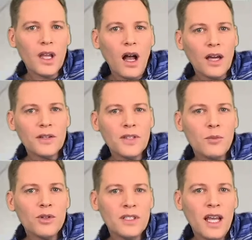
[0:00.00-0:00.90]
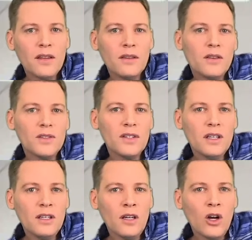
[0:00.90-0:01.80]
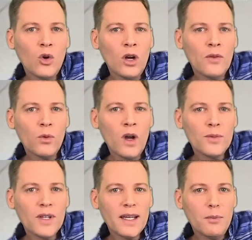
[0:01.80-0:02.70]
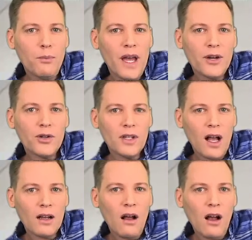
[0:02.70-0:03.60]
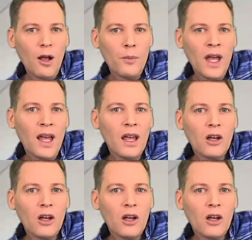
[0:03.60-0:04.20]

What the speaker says: On December 10th, the CEO of the website Better.com